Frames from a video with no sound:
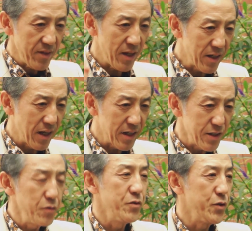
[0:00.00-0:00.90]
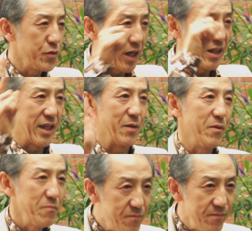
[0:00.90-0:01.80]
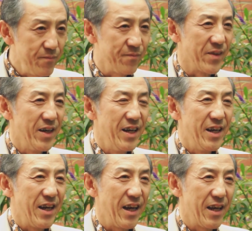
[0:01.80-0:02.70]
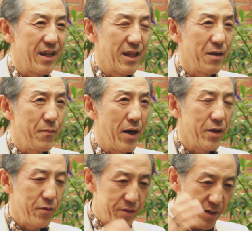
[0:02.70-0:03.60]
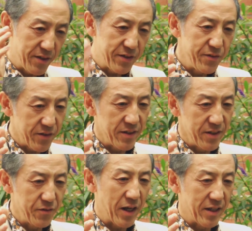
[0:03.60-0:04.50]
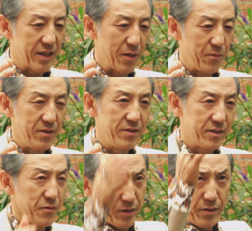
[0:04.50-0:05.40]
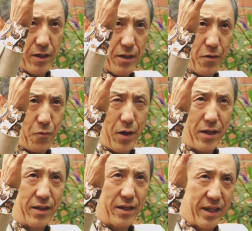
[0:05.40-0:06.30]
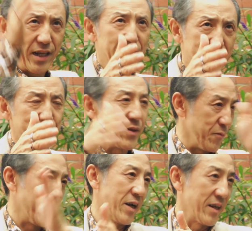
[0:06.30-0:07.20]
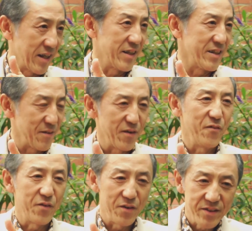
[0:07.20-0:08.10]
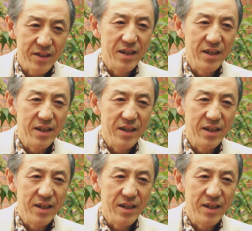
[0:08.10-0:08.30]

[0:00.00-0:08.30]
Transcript: A new kana table. And by using this new kana table, one hiragana table and one katakana table, of course,